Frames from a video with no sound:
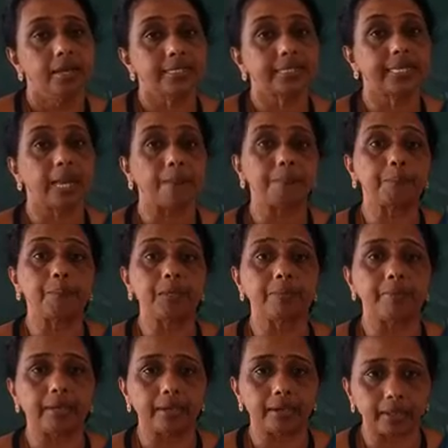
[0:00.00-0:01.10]

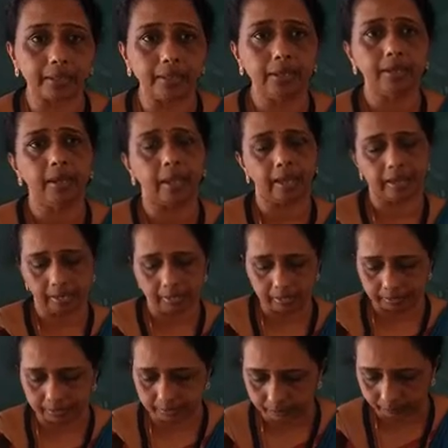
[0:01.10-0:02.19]
supplementary
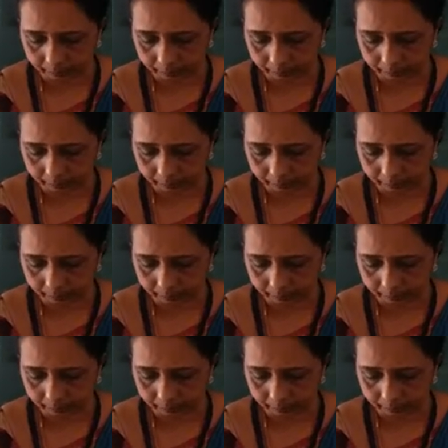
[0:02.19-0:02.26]
angles.